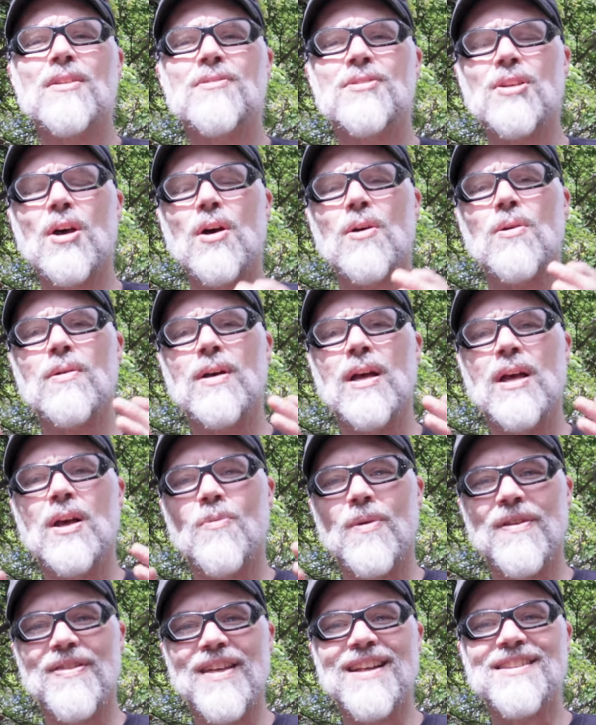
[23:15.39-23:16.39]
So
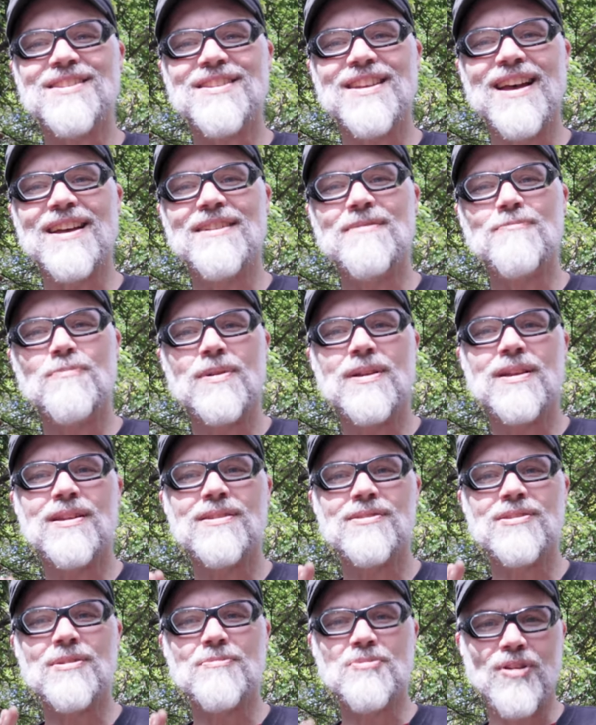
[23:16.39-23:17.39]
with that said,
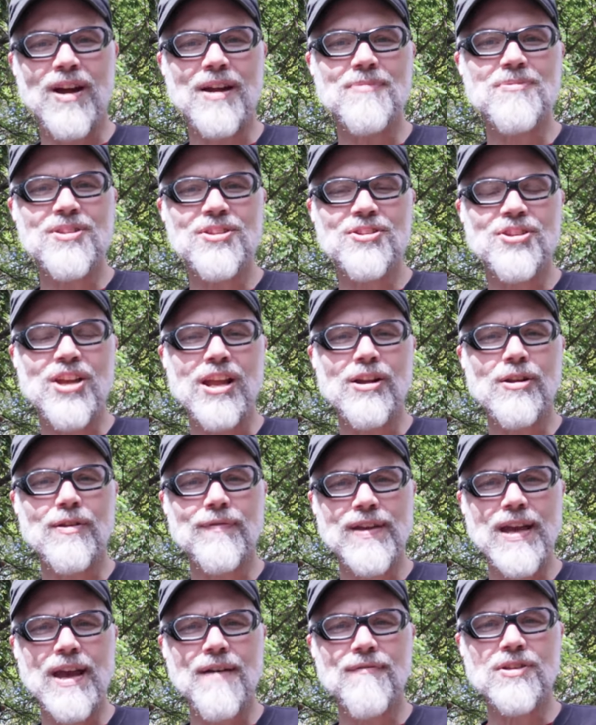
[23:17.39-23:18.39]
subscribe to the channel
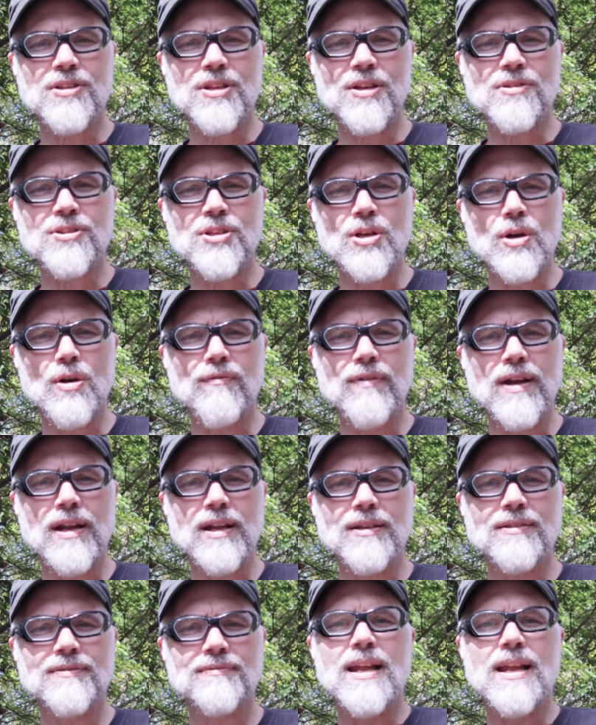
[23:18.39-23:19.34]
if you haven't done so already,